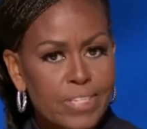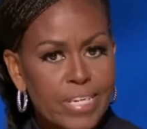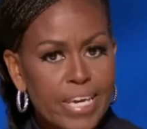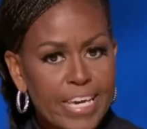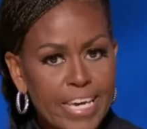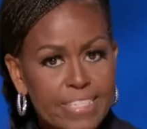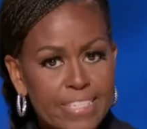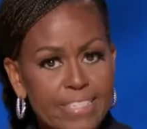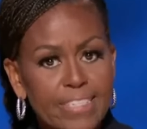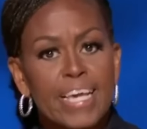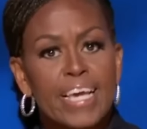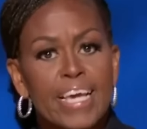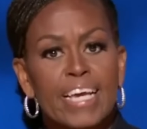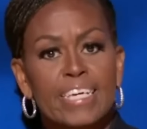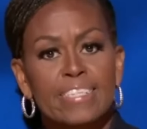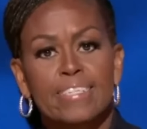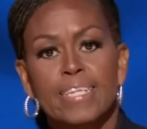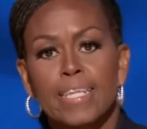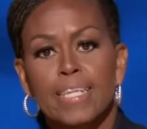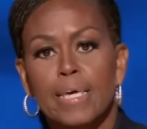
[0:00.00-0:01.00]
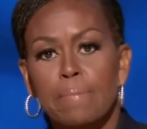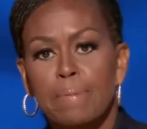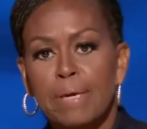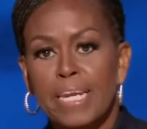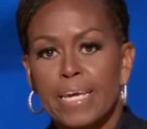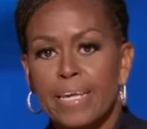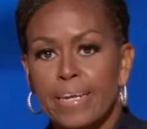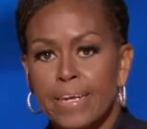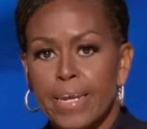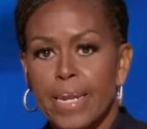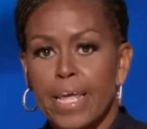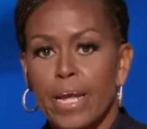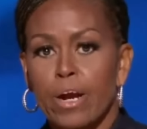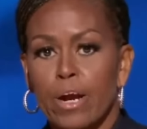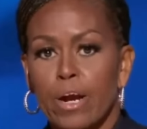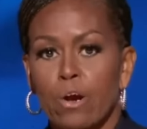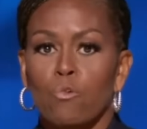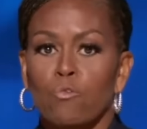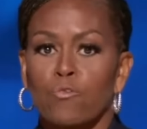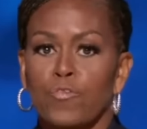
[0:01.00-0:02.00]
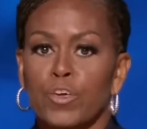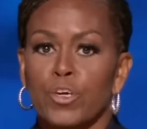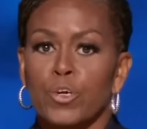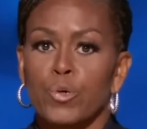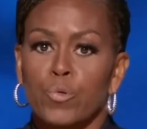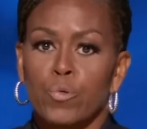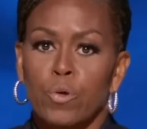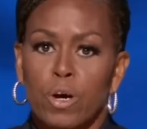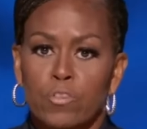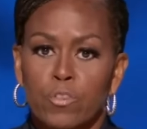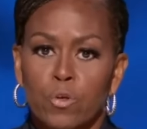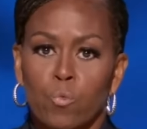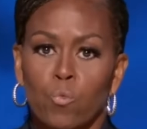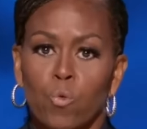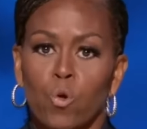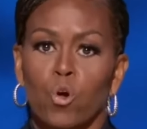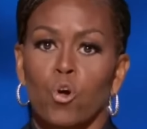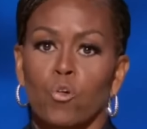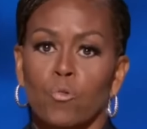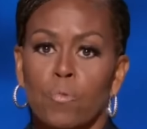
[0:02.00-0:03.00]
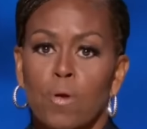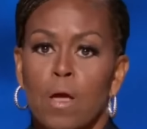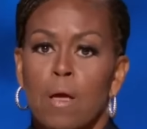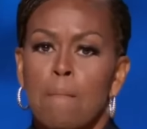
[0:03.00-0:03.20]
See, his limited, narrow view of the world